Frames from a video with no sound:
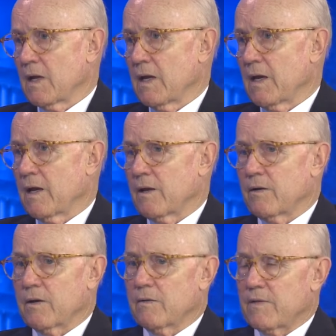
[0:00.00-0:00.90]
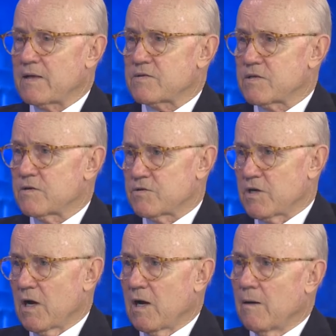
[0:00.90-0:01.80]
and uh, that's their
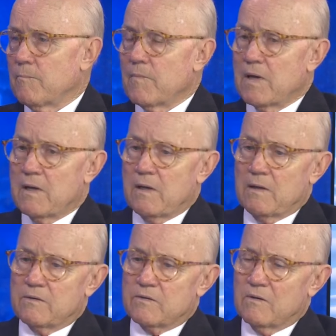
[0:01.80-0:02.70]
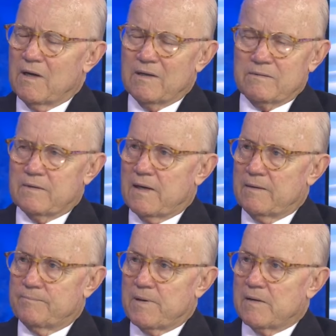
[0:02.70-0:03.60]
job. So I,
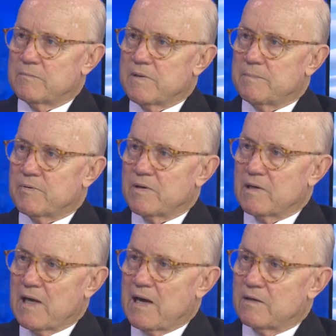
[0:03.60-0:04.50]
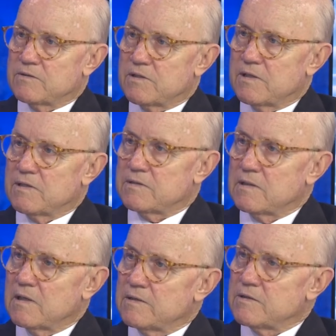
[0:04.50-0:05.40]
would probably be pretty lousy as a
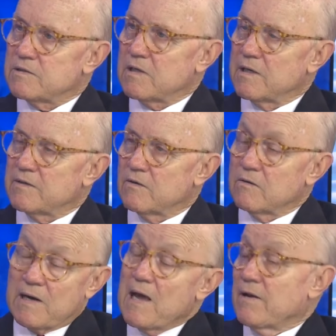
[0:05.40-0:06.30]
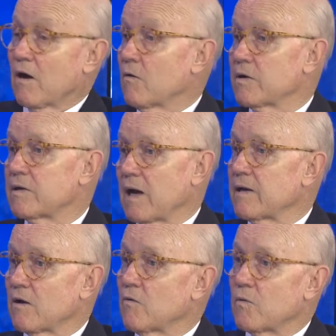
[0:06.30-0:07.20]
legislator, and I know it. I
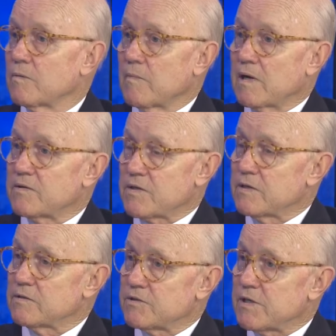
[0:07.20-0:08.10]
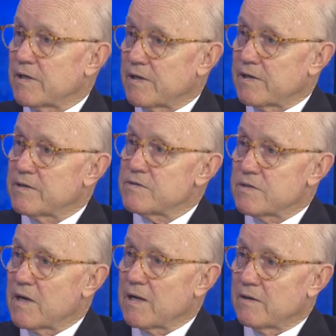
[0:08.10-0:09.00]
know what my skill set is,
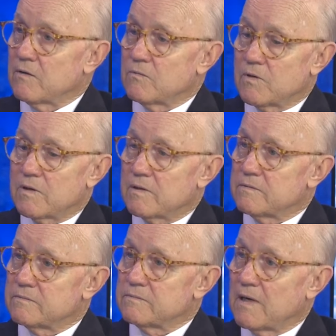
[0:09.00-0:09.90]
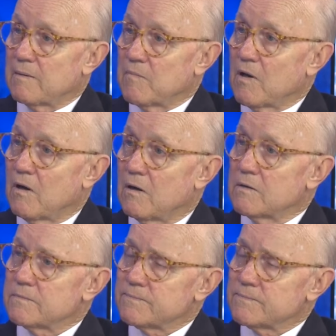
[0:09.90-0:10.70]
and I know where I belong.